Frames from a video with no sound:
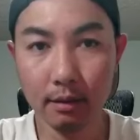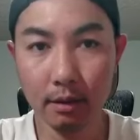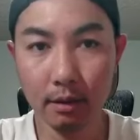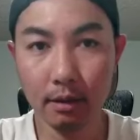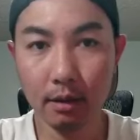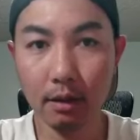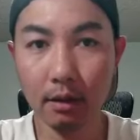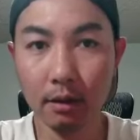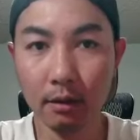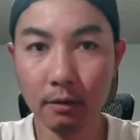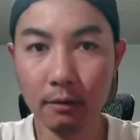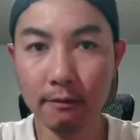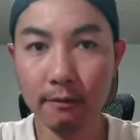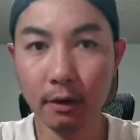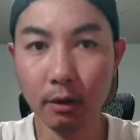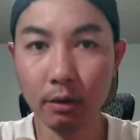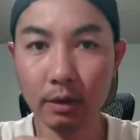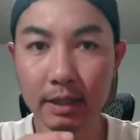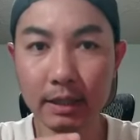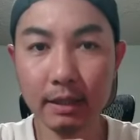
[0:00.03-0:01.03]
Hello
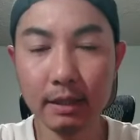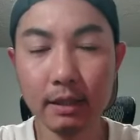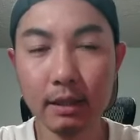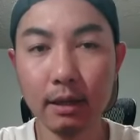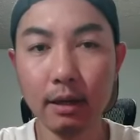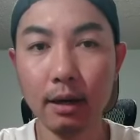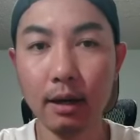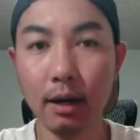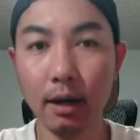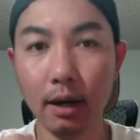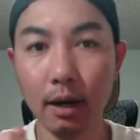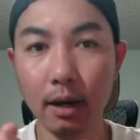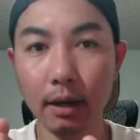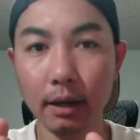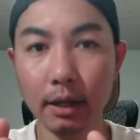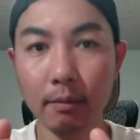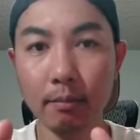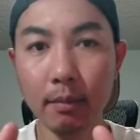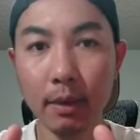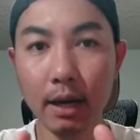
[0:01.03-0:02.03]
folks,
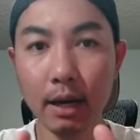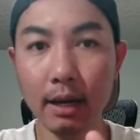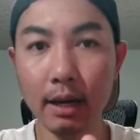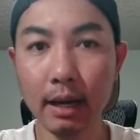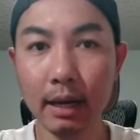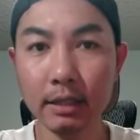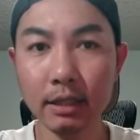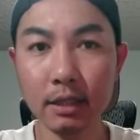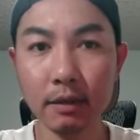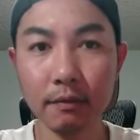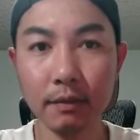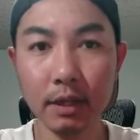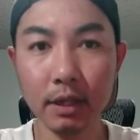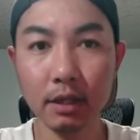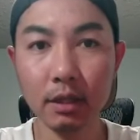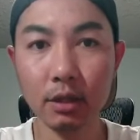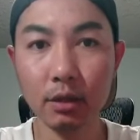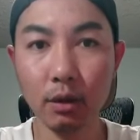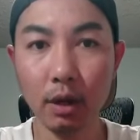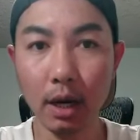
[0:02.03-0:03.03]
in my last
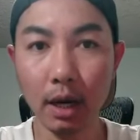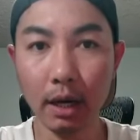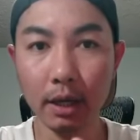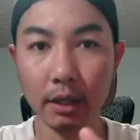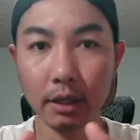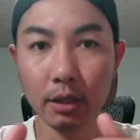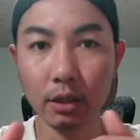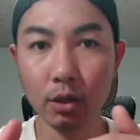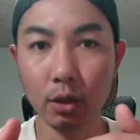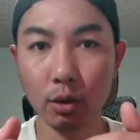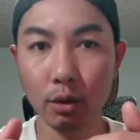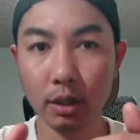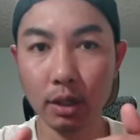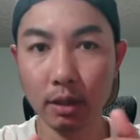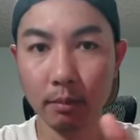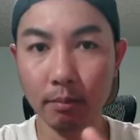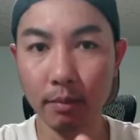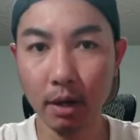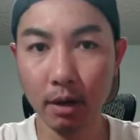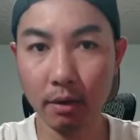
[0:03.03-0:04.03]
video I
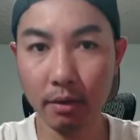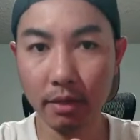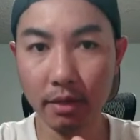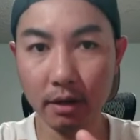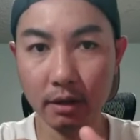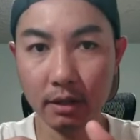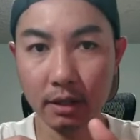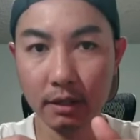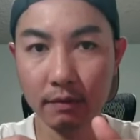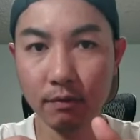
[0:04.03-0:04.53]
talked about the